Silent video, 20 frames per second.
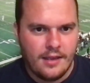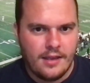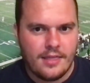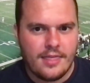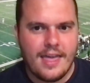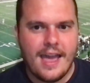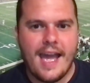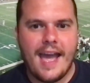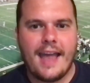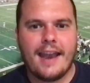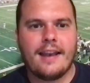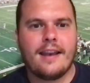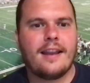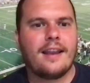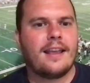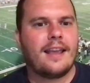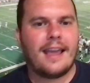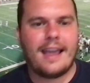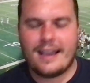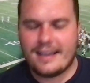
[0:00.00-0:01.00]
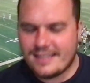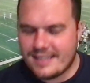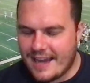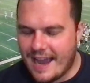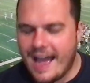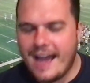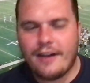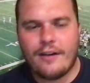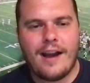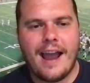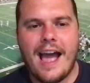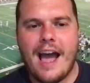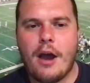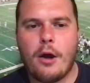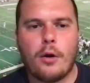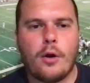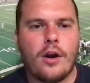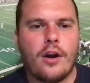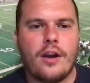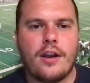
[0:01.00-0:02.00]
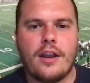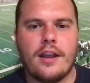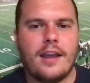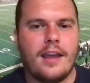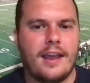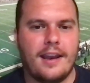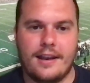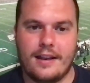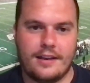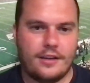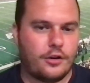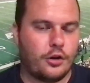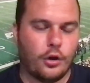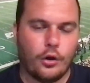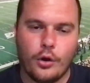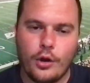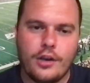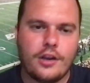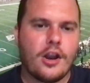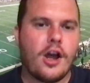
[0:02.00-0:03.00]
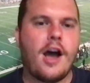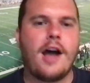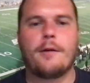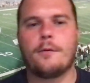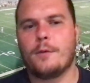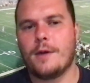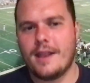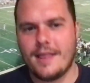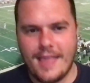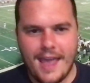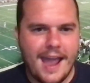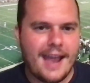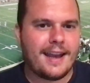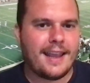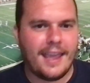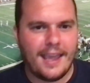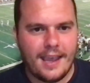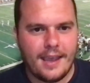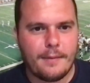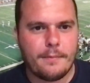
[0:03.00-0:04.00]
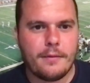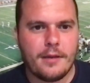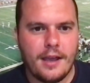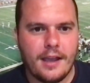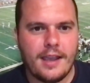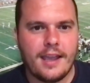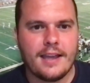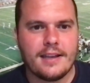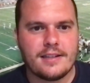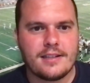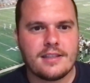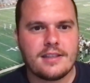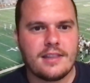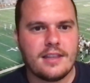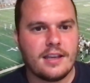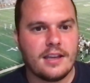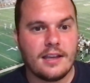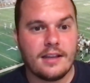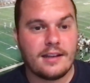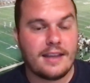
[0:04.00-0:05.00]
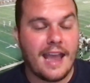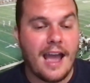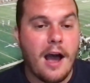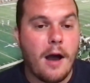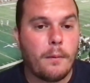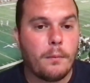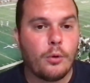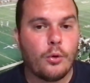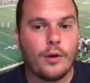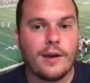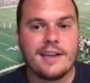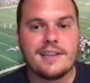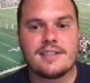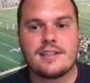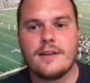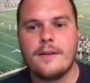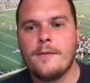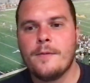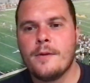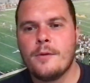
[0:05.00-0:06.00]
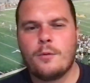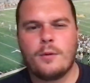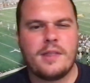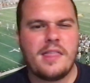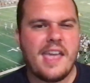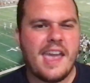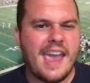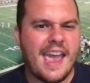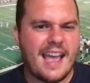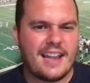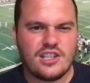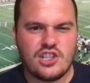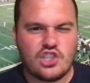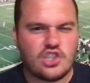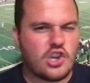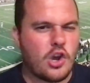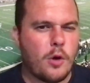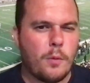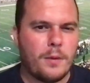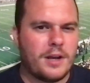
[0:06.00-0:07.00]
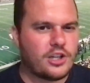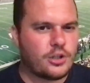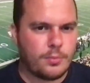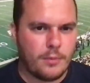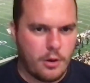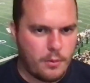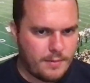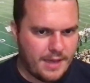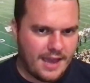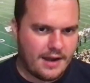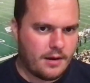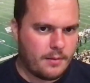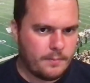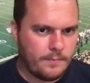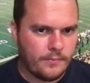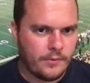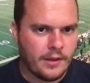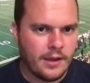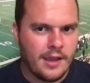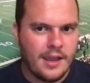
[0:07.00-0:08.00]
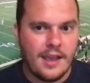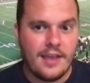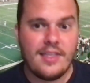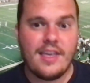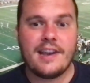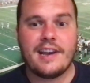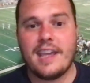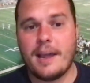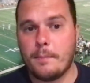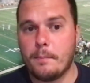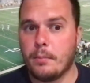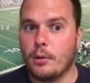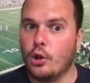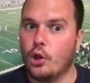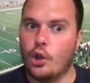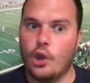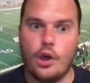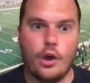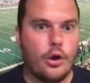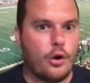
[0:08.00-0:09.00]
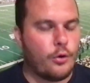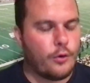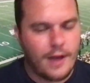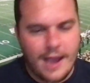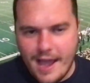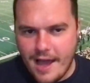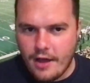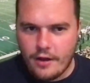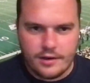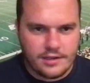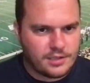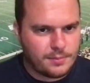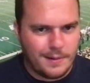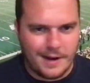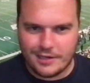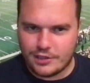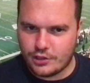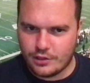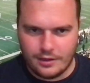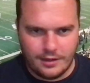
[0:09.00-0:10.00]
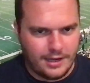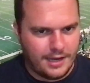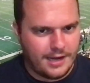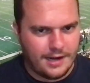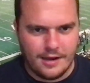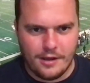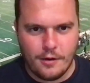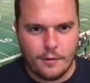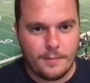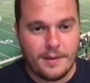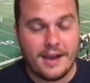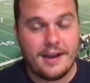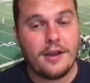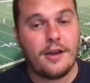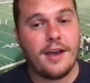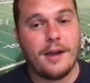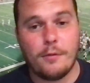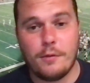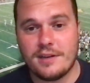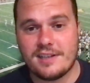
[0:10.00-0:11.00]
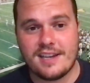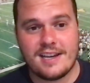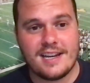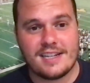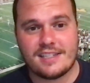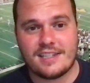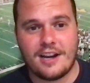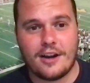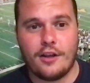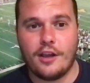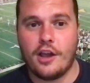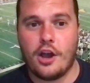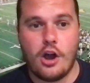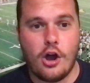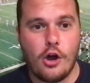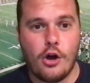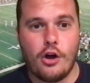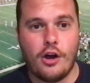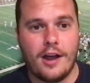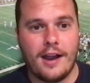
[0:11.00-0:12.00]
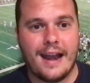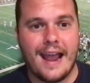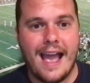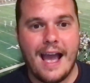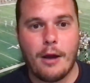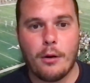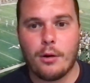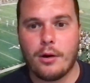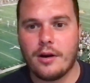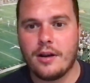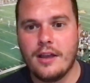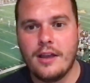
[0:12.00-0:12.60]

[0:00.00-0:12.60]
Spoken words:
That Skylar Howard could not win that game against the Cowboys when they had so much momentum, and then get blown out, especially at home. I know that wasn't necessarily all on Howard.